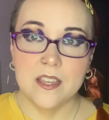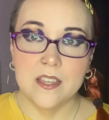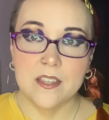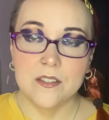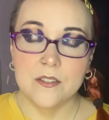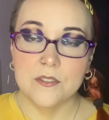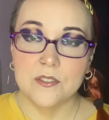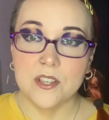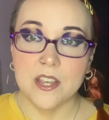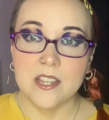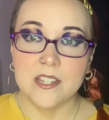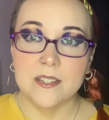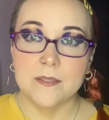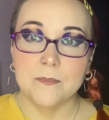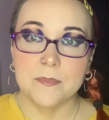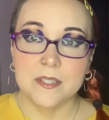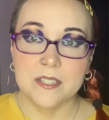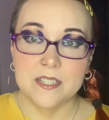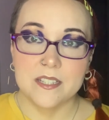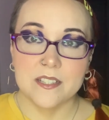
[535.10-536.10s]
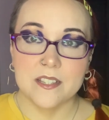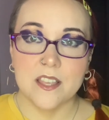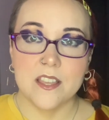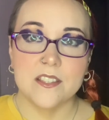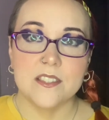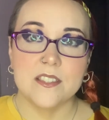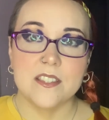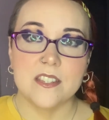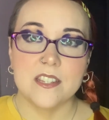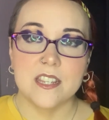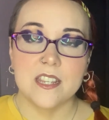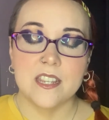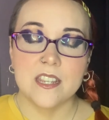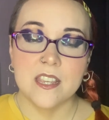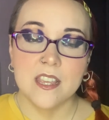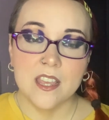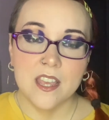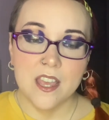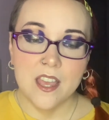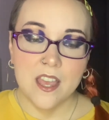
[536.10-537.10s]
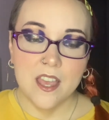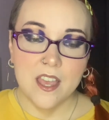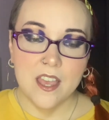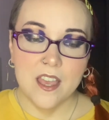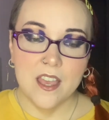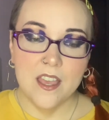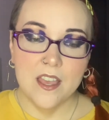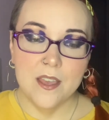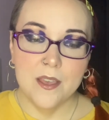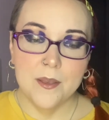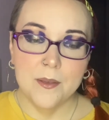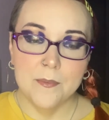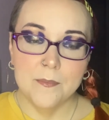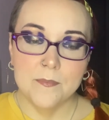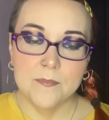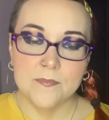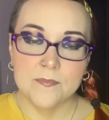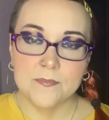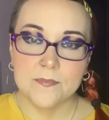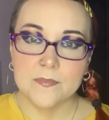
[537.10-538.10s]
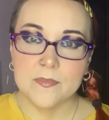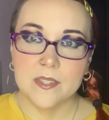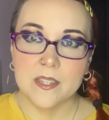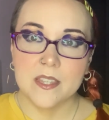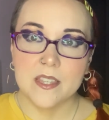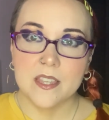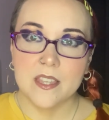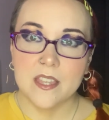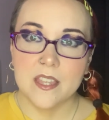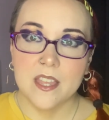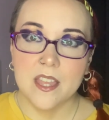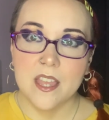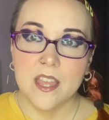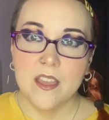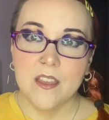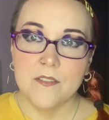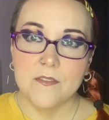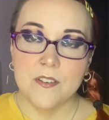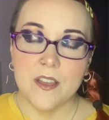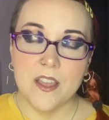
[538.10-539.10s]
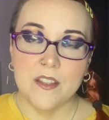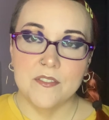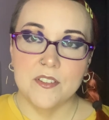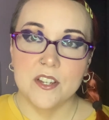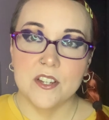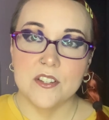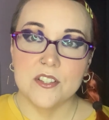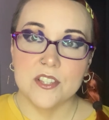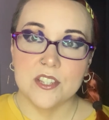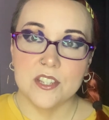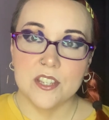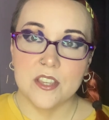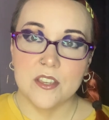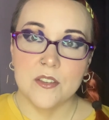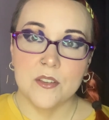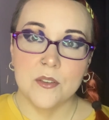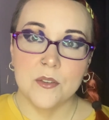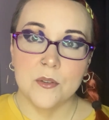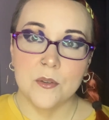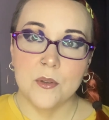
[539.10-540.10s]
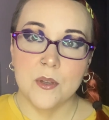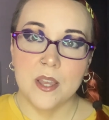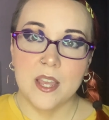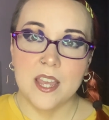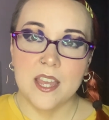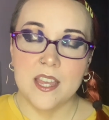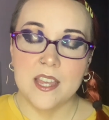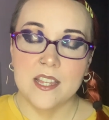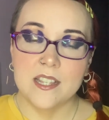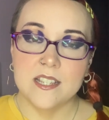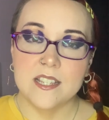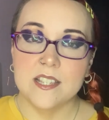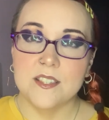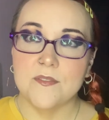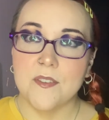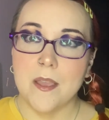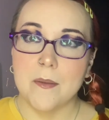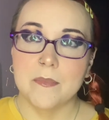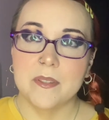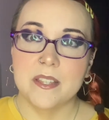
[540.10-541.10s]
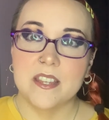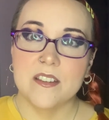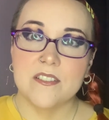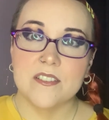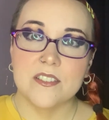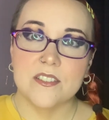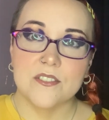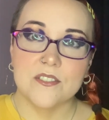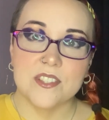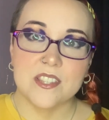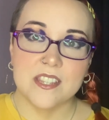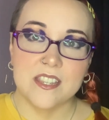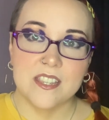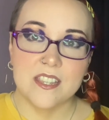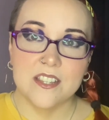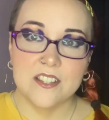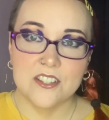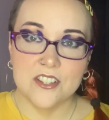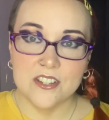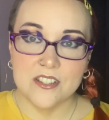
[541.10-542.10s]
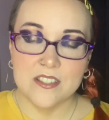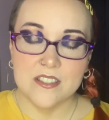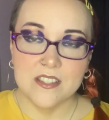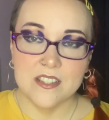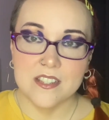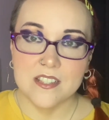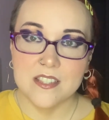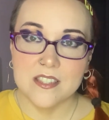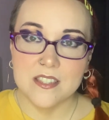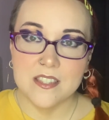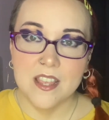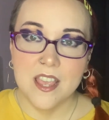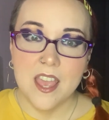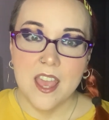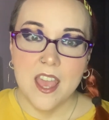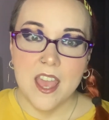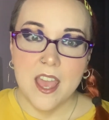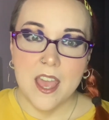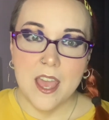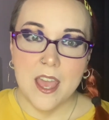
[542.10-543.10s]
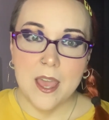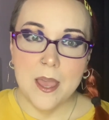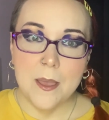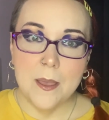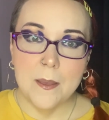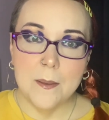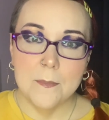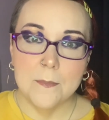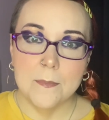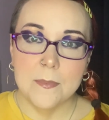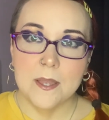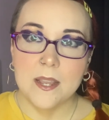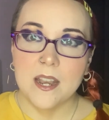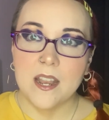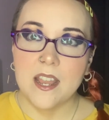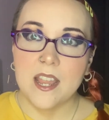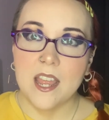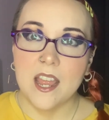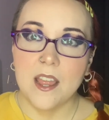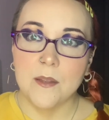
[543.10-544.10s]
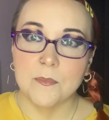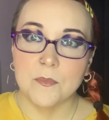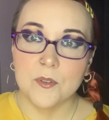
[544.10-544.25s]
who died in police custody 5 years ago, and his family are still seeking justice. But I'm